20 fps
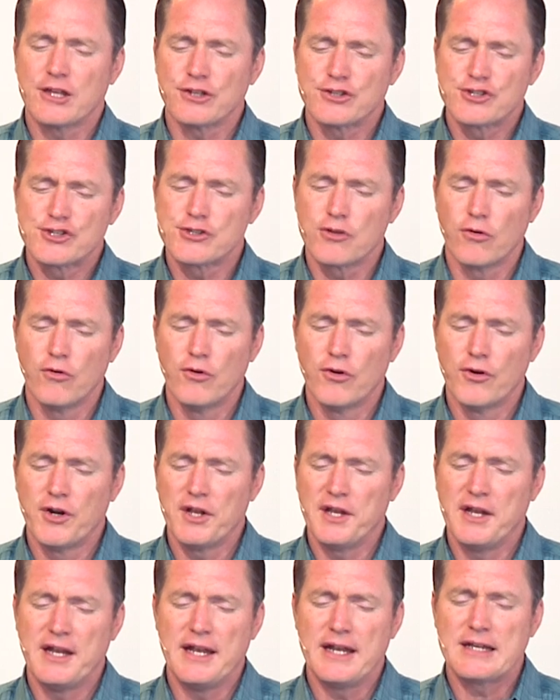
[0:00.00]
a
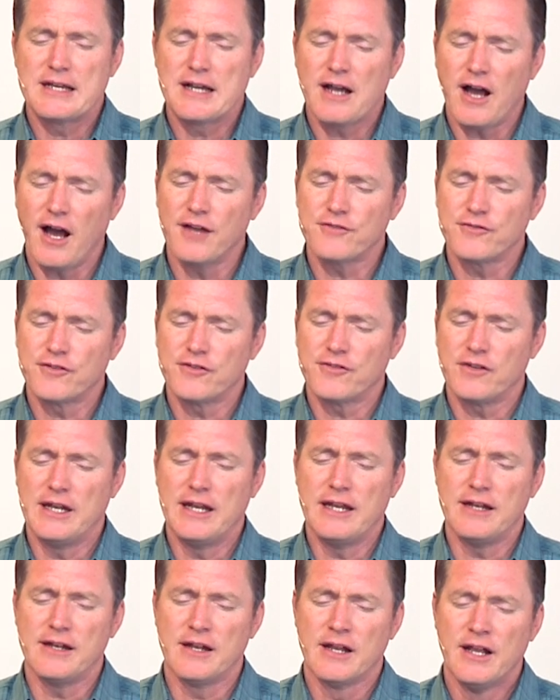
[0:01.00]
sword, and it cuts, and
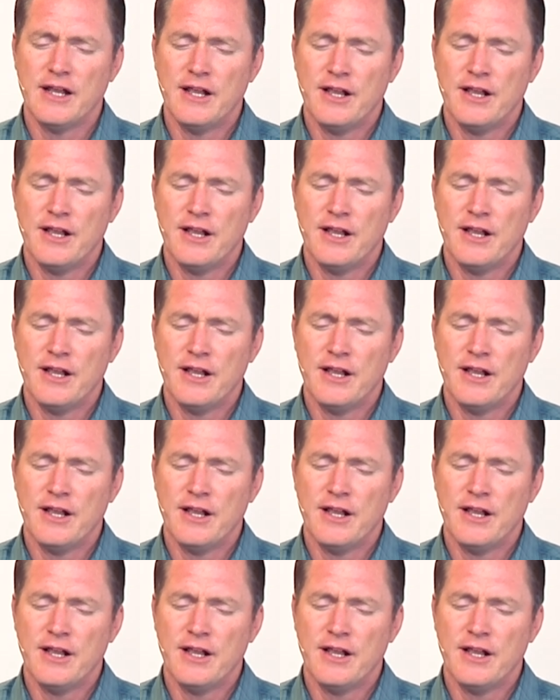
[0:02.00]
it